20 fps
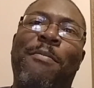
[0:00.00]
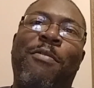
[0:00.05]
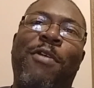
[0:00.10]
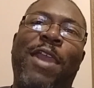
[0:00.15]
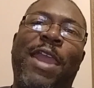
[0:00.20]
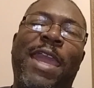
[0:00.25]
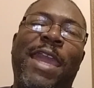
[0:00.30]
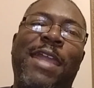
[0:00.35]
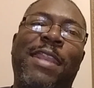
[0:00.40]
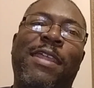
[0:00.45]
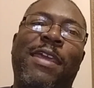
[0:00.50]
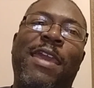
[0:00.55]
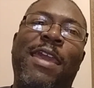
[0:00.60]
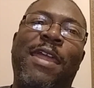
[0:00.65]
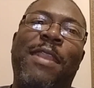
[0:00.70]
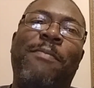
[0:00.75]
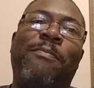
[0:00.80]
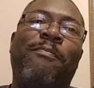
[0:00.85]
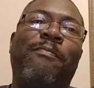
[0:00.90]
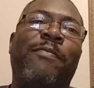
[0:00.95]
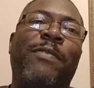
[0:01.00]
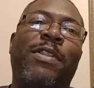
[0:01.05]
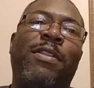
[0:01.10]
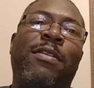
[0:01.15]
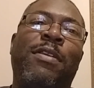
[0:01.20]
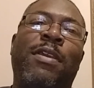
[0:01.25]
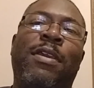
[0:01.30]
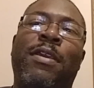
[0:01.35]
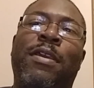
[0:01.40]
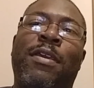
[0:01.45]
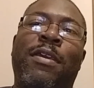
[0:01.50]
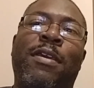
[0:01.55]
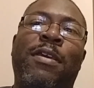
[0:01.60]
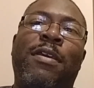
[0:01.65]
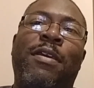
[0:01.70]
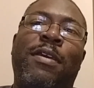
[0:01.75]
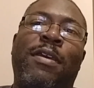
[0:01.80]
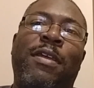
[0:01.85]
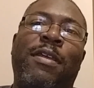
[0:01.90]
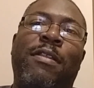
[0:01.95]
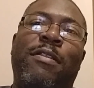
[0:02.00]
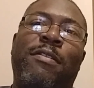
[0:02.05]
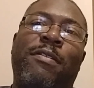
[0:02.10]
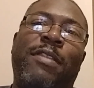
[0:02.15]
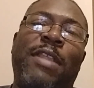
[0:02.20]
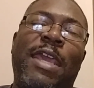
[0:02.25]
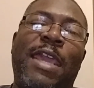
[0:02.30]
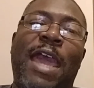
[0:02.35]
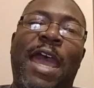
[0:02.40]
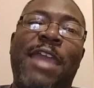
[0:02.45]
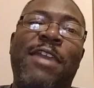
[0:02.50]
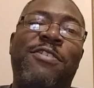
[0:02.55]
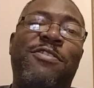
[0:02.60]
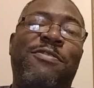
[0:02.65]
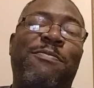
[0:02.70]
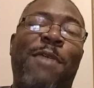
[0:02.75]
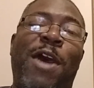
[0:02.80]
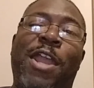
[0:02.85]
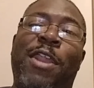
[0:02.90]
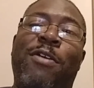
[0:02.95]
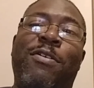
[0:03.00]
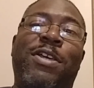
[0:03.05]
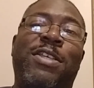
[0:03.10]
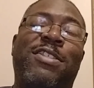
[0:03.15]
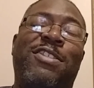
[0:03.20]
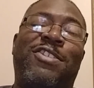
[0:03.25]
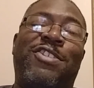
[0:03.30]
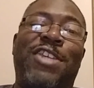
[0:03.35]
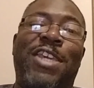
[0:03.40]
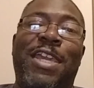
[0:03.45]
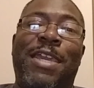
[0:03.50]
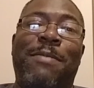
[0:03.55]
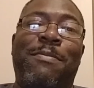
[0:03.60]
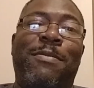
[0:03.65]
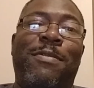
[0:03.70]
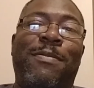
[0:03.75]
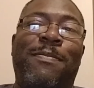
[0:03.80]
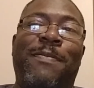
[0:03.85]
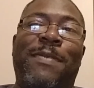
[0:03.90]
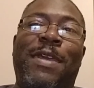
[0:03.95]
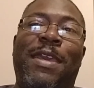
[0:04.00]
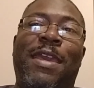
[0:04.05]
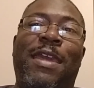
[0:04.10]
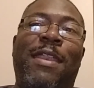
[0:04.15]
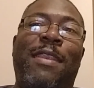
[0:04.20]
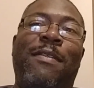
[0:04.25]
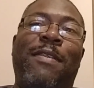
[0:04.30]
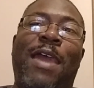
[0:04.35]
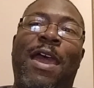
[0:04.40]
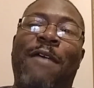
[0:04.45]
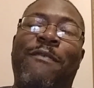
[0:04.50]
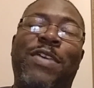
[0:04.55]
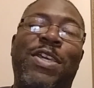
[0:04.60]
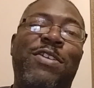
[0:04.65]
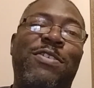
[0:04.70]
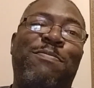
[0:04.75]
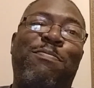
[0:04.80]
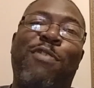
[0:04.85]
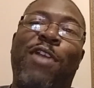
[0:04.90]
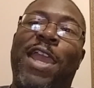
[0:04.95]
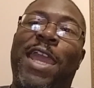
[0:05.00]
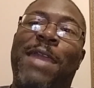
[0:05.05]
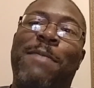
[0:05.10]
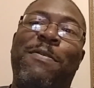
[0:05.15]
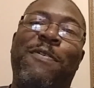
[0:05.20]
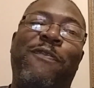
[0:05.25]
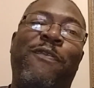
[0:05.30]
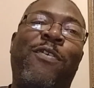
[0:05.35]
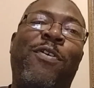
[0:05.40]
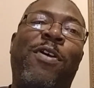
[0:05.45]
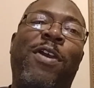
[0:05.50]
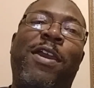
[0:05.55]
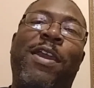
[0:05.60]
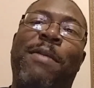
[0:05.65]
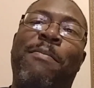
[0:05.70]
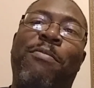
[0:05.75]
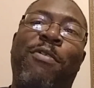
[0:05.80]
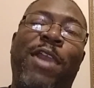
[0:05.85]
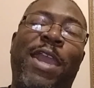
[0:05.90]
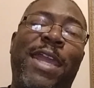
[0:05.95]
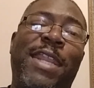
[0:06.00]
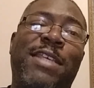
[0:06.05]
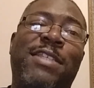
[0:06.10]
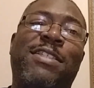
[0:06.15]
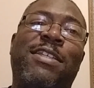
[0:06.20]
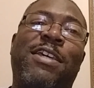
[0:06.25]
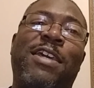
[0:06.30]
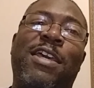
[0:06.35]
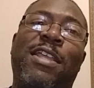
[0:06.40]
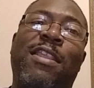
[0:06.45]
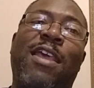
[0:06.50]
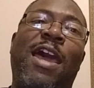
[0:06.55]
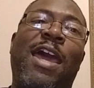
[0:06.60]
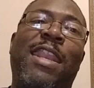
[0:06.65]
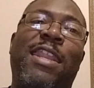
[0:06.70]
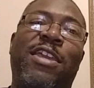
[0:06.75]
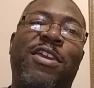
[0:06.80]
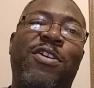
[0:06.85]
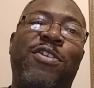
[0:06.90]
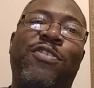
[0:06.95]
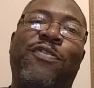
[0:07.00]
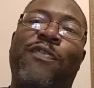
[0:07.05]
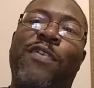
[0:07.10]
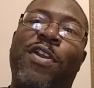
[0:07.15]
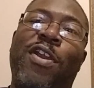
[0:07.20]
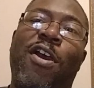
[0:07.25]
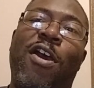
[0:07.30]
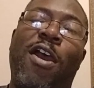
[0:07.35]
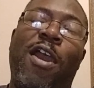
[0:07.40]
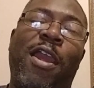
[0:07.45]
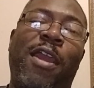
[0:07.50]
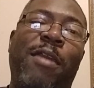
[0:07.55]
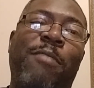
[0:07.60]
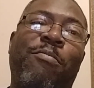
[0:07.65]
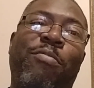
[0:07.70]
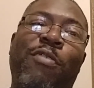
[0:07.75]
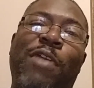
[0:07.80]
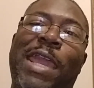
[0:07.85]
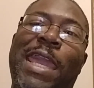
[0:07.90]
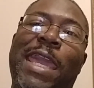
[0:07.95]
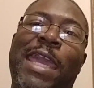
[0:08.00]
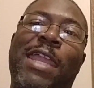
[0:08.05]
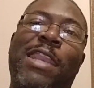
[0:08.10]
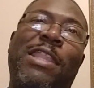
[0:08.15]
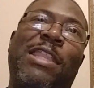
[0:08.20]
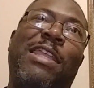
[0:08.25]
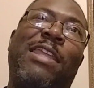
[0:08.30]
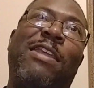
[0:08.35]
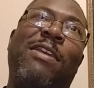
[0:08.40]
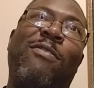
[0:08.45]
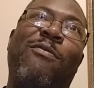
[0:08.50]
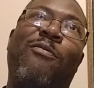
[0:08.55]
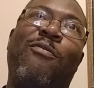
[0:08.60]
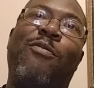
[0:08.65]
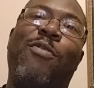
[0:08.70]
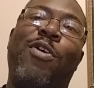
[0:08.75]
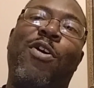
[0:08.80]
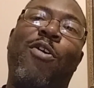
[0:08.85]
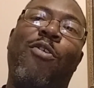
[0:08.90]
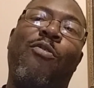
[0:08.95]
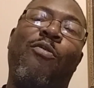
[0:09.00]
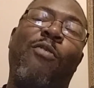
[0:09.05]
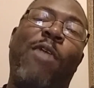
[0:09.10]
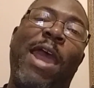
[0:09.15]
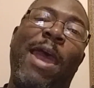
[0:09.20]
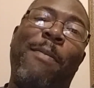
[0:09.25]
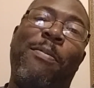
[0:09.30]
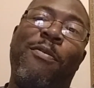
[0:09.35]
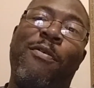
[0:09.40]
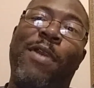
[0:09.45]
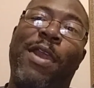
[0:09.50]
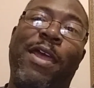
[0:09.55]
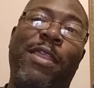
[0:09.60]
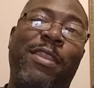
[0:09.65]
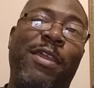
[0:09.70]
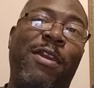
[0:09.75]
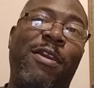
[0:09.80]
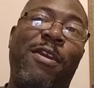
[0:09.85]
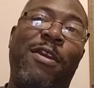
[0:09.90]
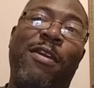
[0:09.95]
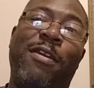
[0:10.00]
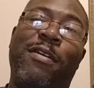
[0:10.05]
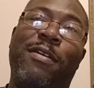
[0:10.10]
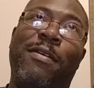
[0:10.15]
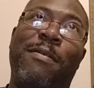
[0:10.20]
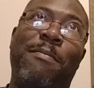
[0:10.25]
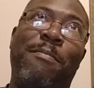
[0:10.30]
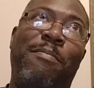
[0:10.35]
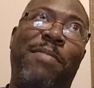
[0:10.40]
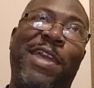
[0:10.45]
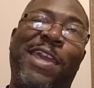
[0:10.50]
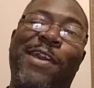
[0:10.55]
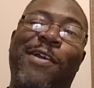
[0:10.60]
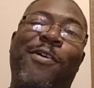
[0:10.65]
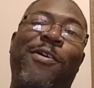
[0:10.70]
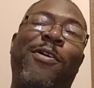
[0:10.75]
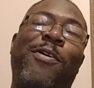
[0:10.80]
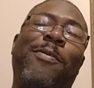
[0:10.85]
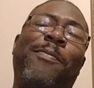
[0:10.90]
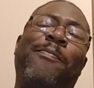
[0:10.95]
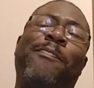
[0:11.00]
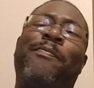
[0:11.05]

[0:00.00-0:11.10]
braid, and I use mono because it's cheap. And I've used braid before, and braid is a good line to use for gar. Braid will wrap around their bill,